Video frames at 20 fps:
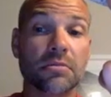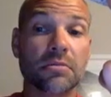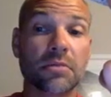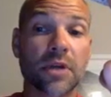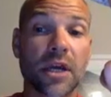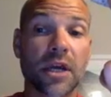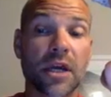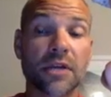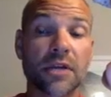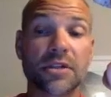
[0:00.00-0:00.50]

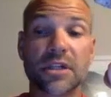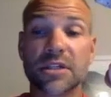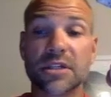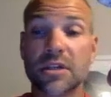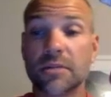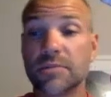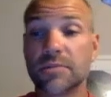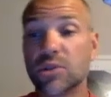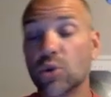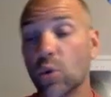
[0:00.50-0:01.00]
Okay. It doesn't
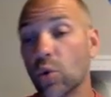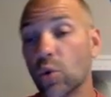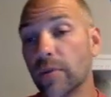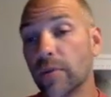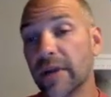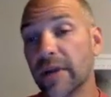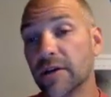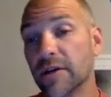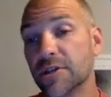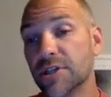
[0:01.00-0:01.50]

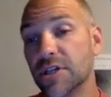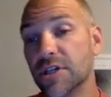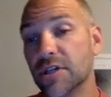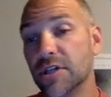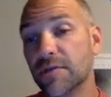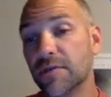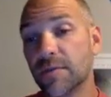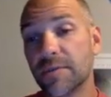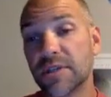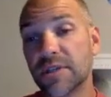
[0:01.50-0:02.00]
absorb energy
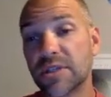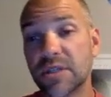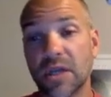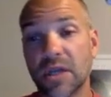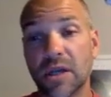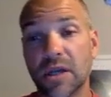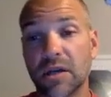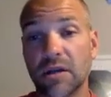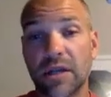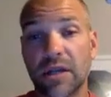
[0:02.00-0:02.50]
from the
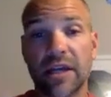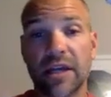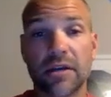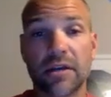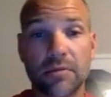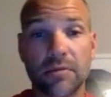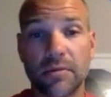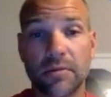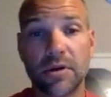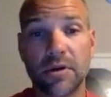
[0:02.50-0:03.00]
sun
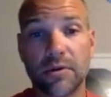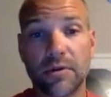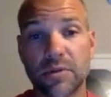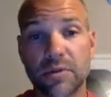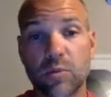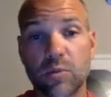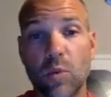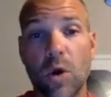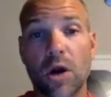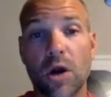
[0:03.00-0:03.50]
like,
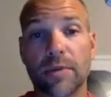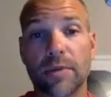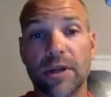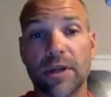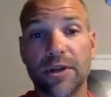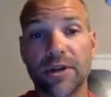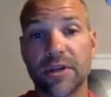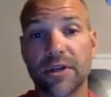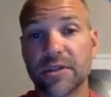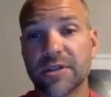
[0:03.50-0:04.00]
this
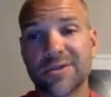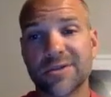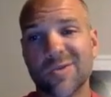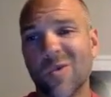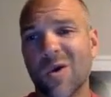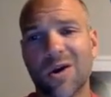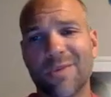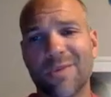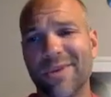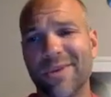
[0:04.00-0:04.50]
watermelon does, because the
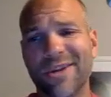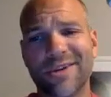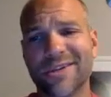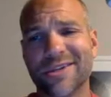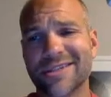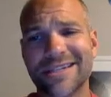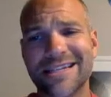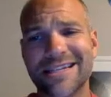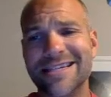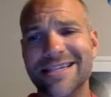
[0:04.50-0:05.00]
watermelon
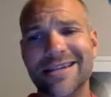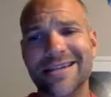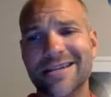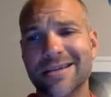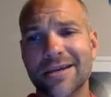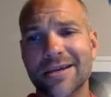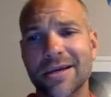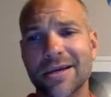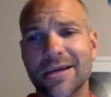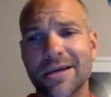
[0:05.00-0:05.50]
doesn't eat,
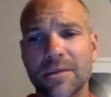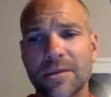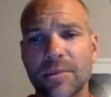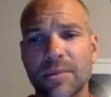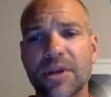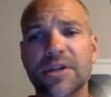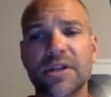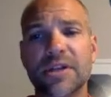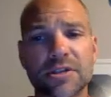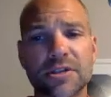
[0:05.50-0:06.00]

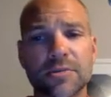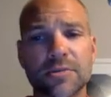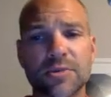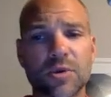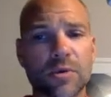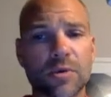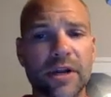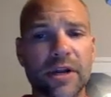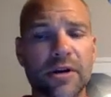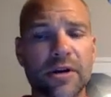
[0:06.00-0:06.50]
but it does
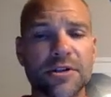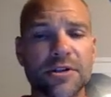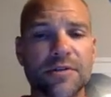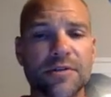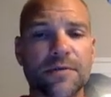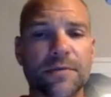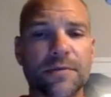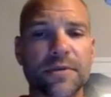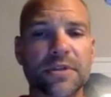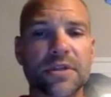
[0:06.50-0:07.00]
absorb energy
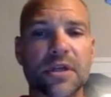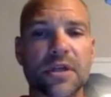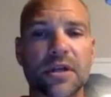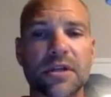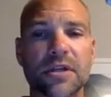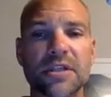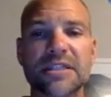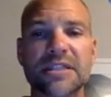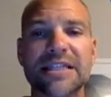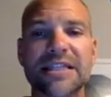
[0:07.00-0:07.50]
from the sun.
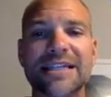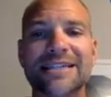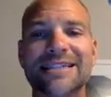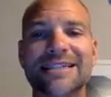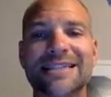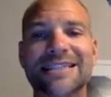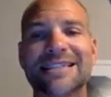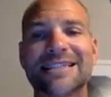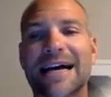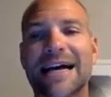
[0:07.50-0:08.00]
This thing
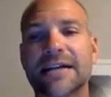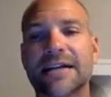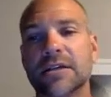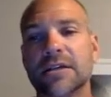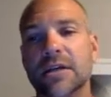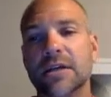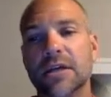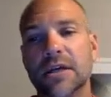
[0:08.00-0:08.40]
does not.